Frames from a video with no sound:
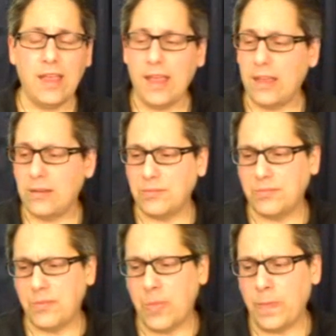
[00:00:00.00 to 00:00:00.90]
And
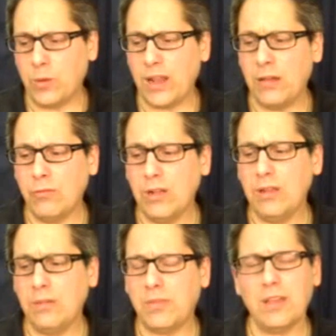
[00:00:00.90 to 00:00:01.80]
when I
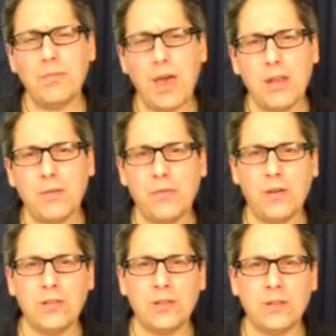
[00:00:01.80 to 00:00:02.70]
really think about it
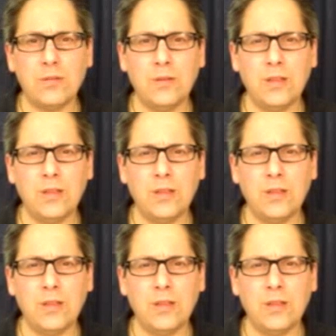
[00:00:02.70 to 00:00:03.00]
further,